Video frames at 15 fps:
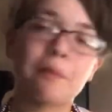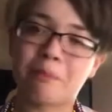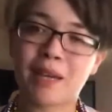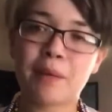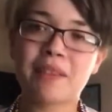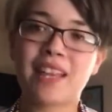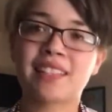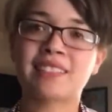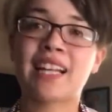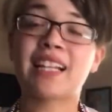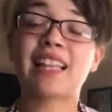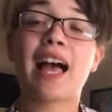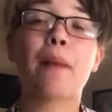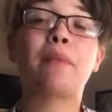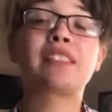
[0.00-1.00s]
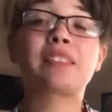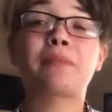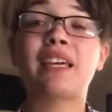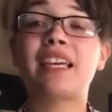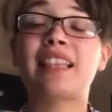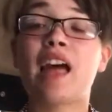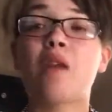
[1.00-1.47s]
maybe that's not a lot, but to
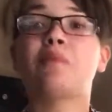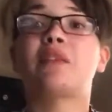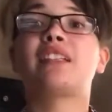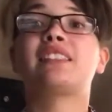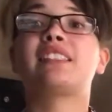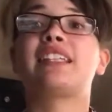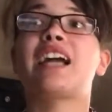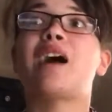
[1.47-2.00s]
me that means the